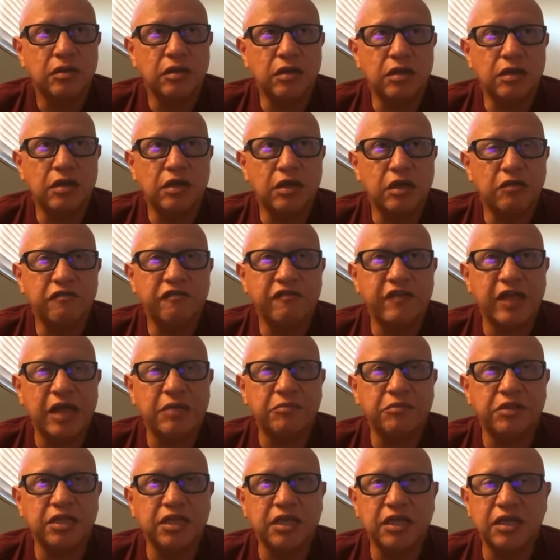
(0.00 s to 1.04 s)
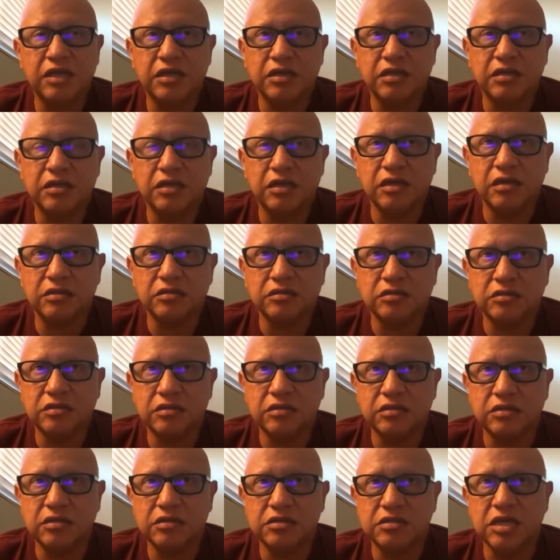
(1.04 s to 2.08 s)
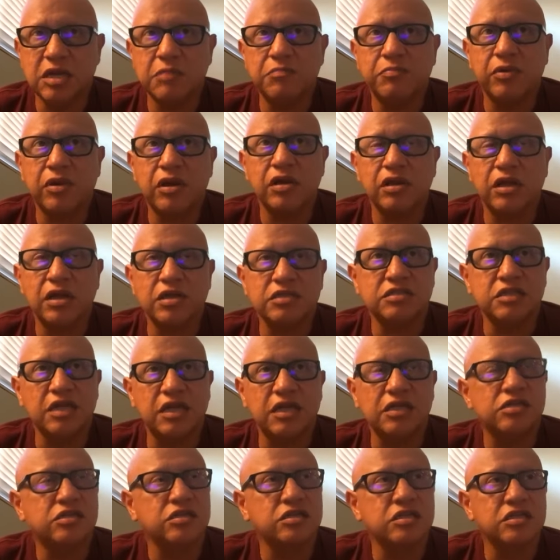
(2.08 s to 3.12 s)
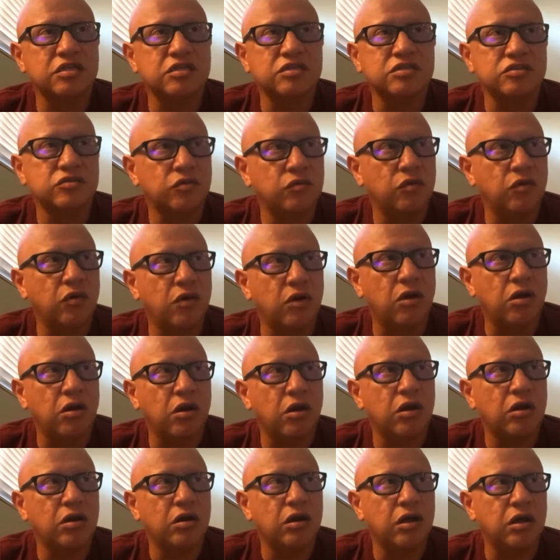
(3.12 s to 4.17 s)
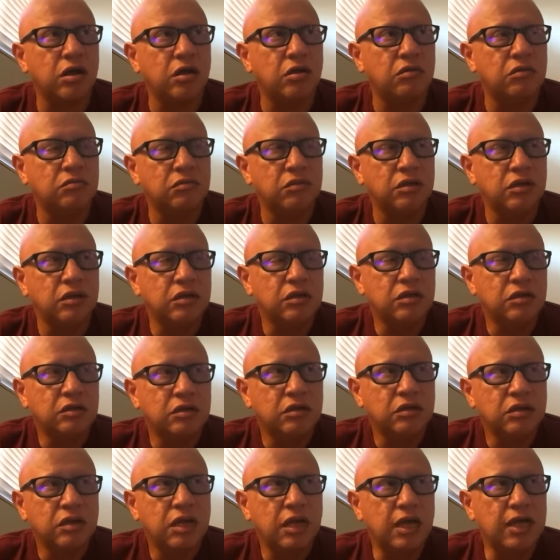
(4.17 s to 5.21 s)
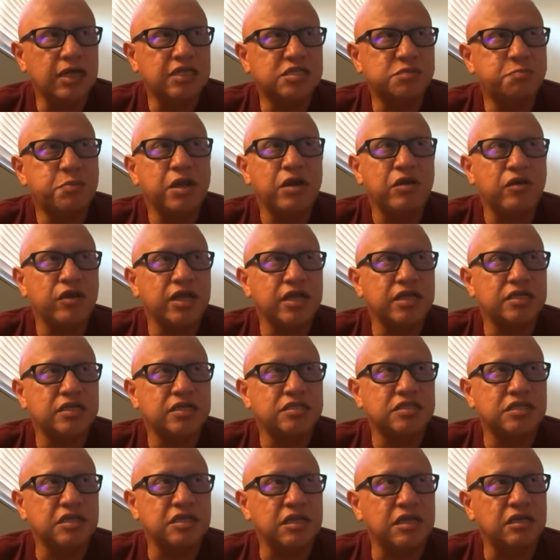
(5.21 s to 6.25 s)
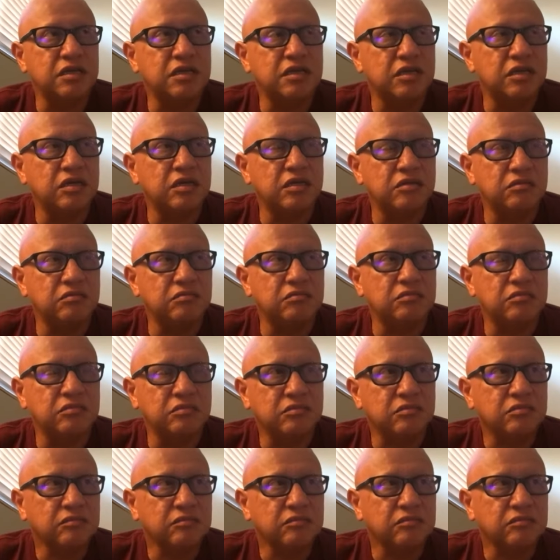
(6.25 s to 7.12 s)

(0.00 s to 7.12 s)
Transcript: a family in contemporary Los Angeles who are um, experiencing um,